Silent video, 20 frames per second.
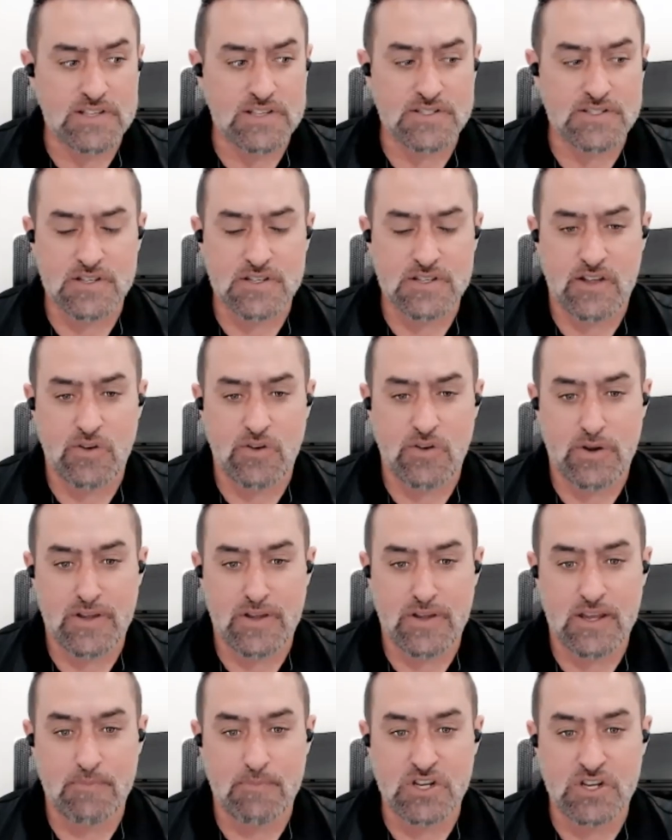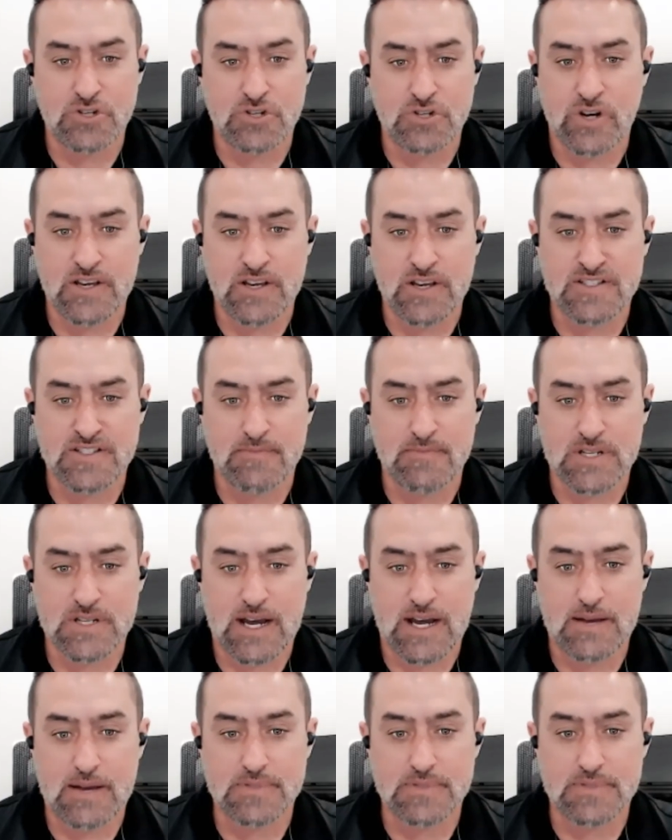is another one that can be tricky
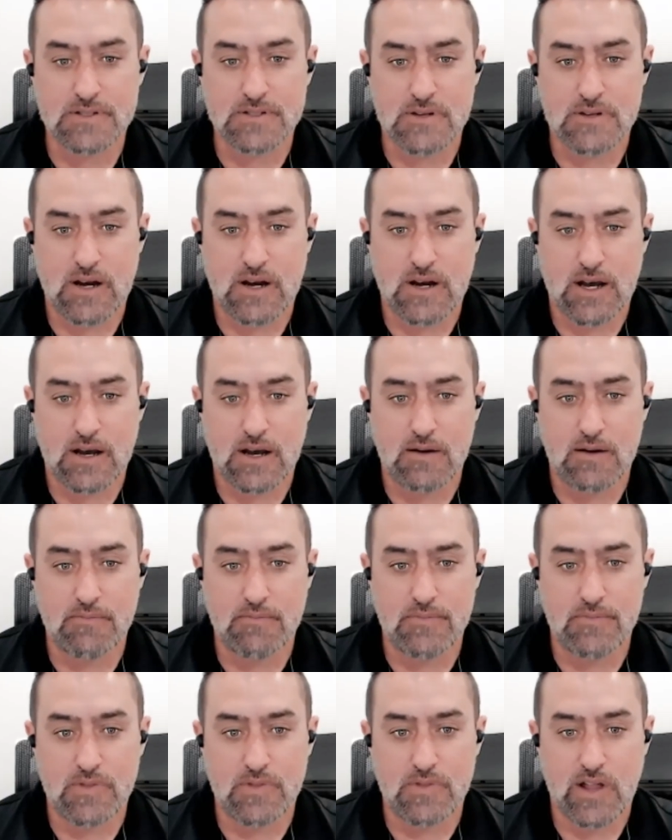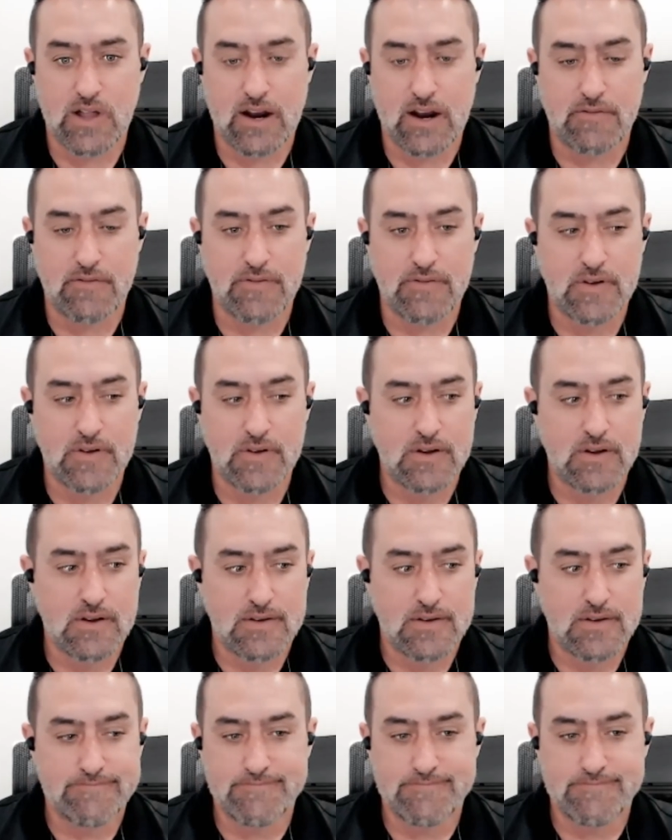sometimes. A lot of,
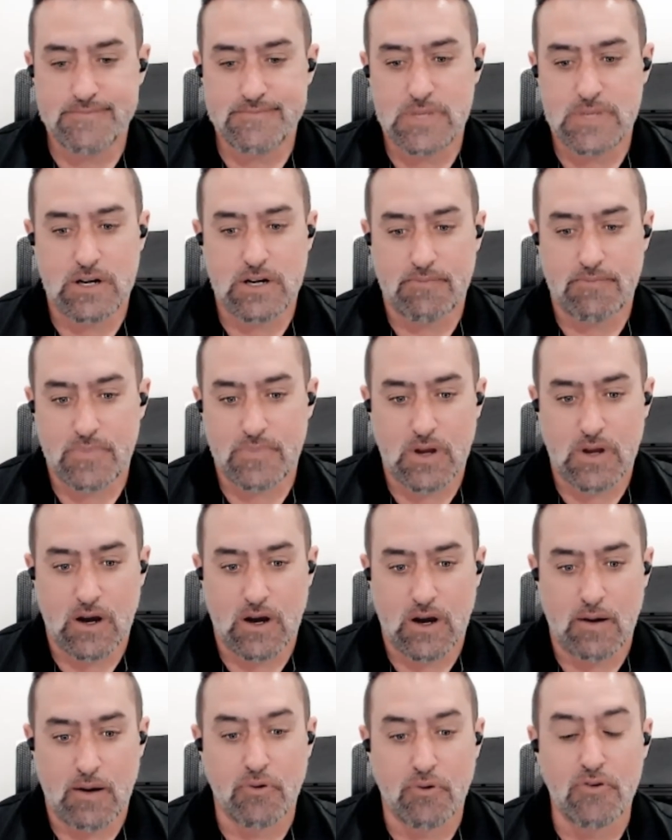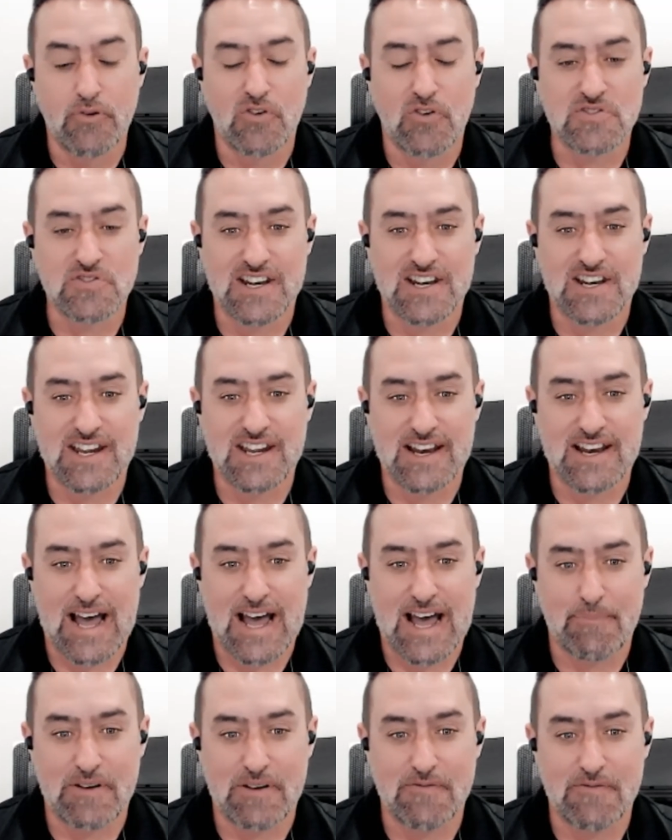approvals that need to
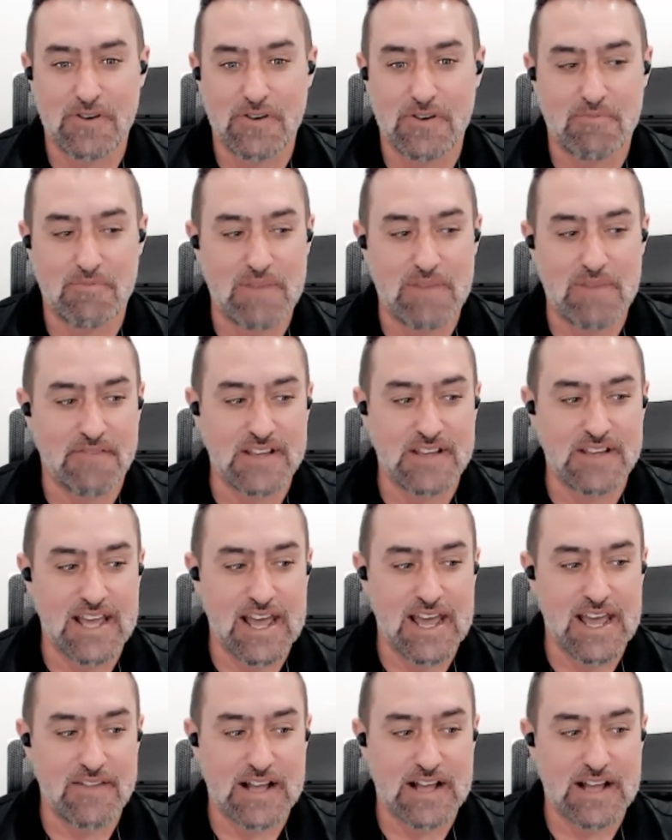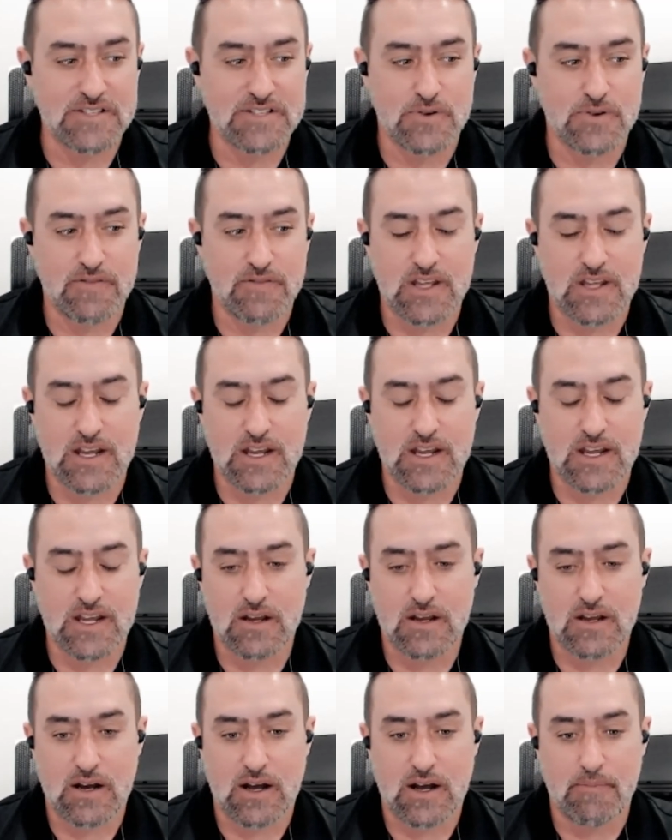happen from FDA and that sort of
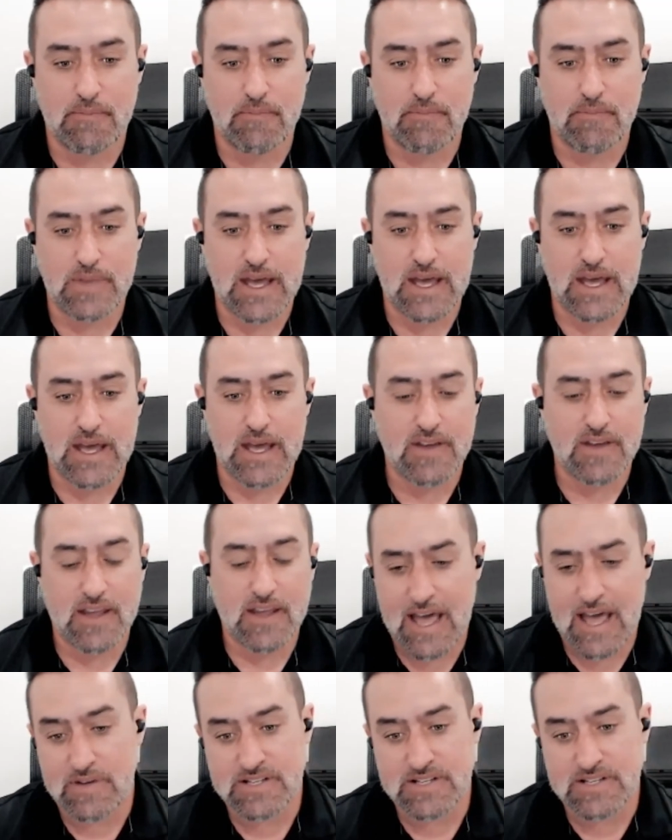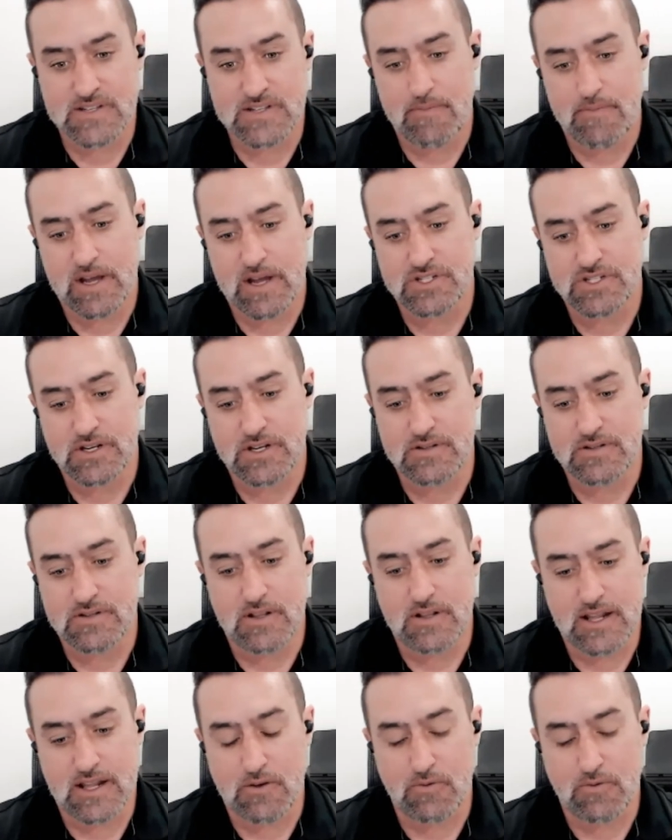thing. The cannabis, as I mentioned,
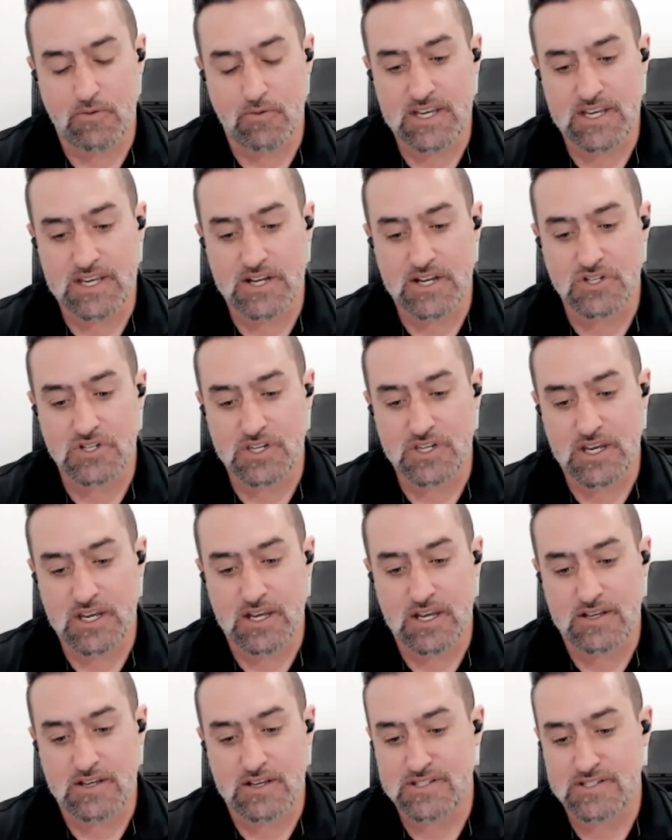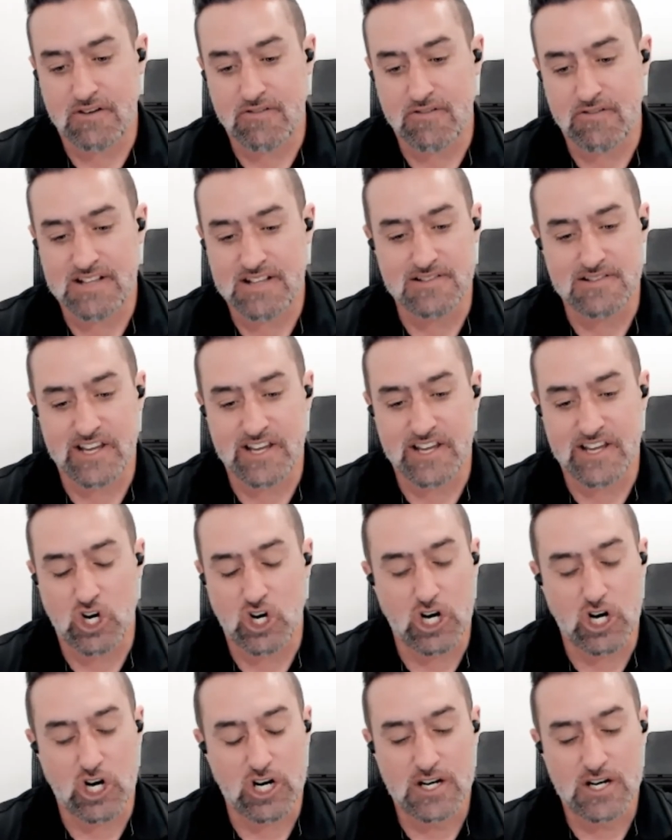anything with THC, cigarettes,
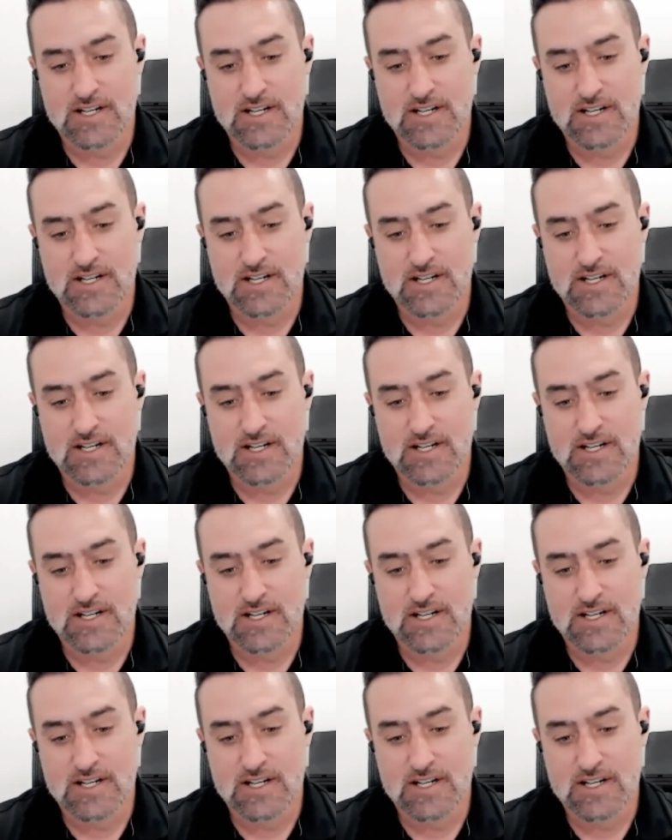liquor,